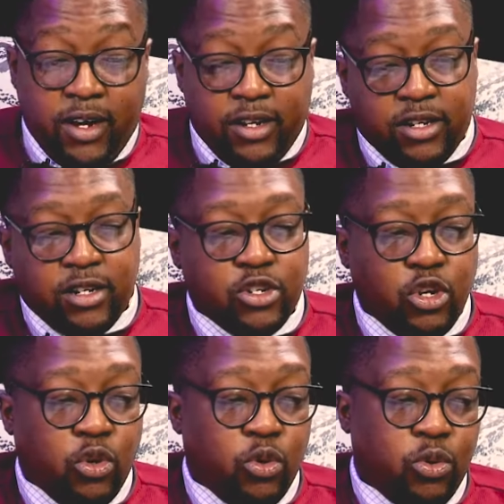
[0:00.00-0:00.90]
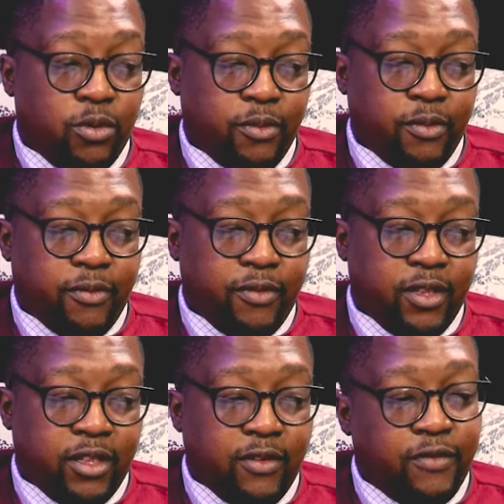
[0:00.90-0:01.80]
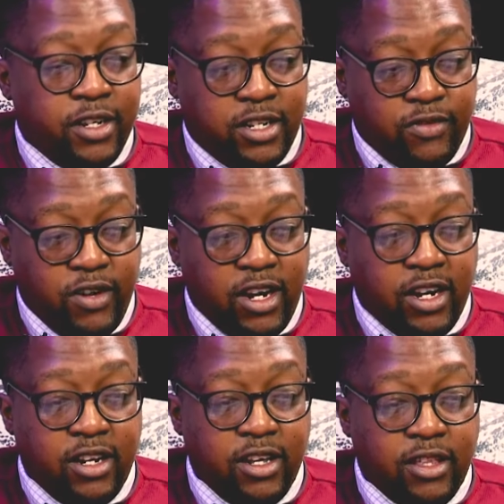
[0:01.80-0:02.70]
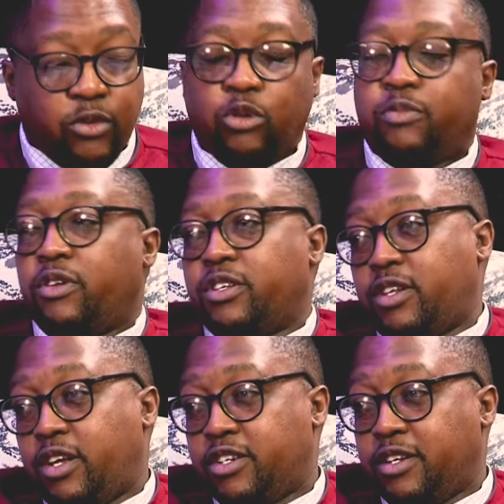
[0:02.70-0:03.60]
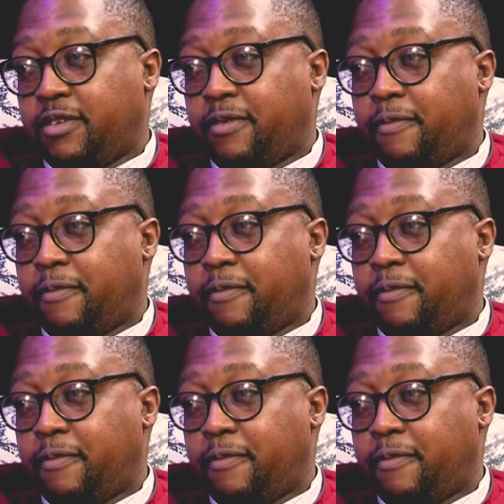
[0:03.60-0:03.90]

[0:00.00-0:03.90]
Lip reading: Right. So the verse is very clear. There will be resurrection.